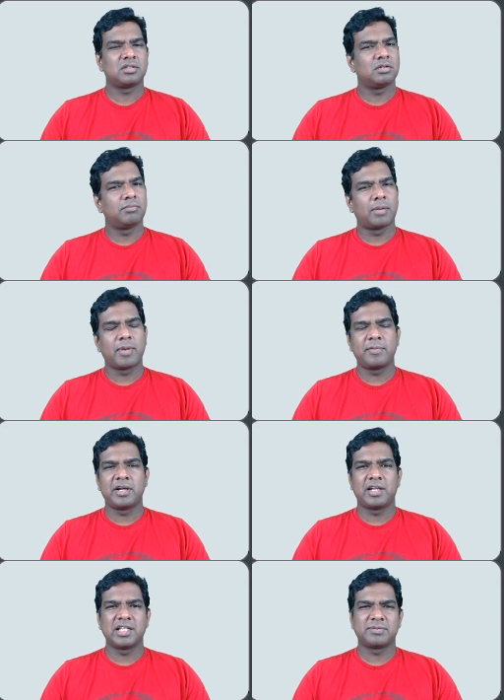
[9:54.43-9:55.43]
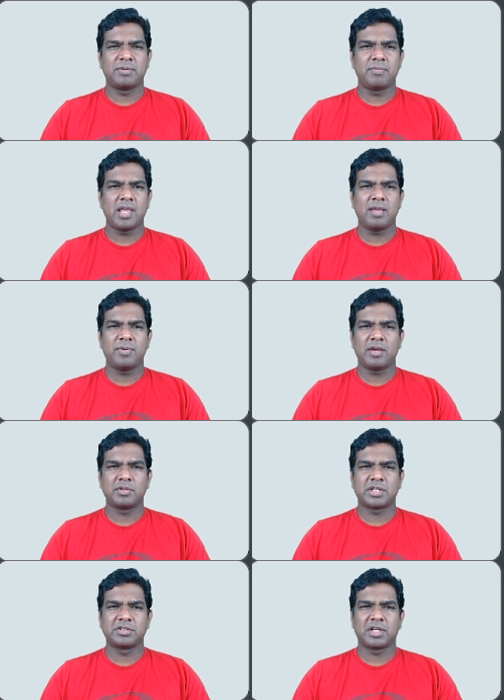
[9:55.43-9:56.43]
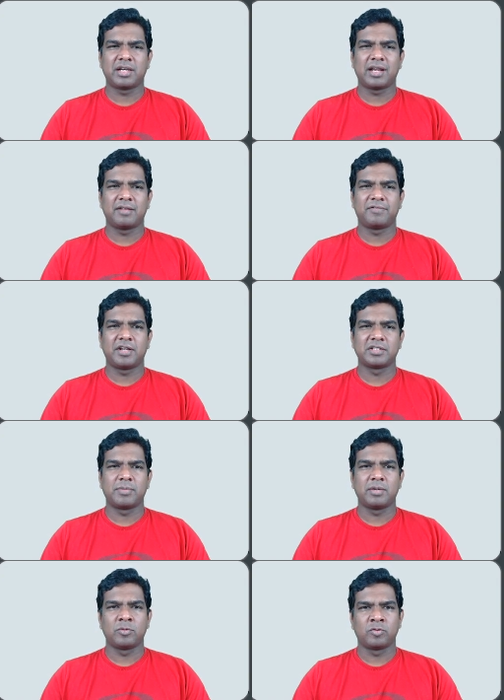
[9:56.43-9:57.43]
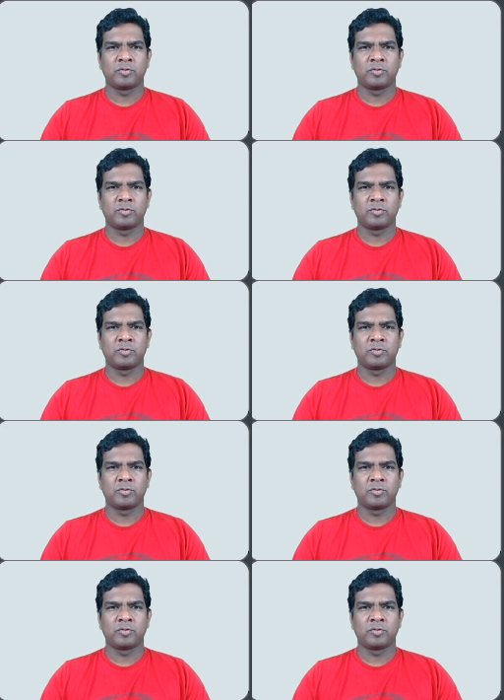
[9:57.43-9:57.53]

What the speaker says: My memory tells me maybe I was considering knight f8 as a main move.